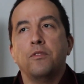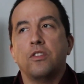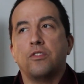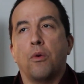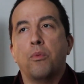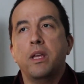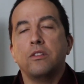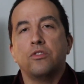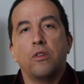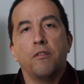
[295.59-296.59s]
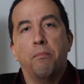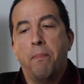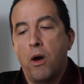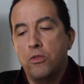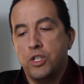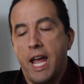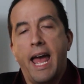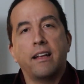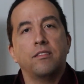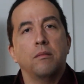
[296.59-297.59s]
just a real sort of Bo
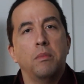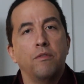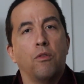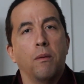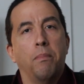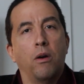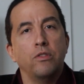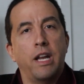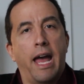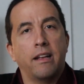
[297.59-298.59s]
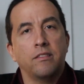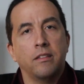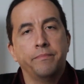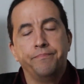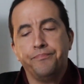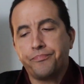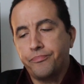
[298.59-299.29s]
Jackson before Bo Jackson.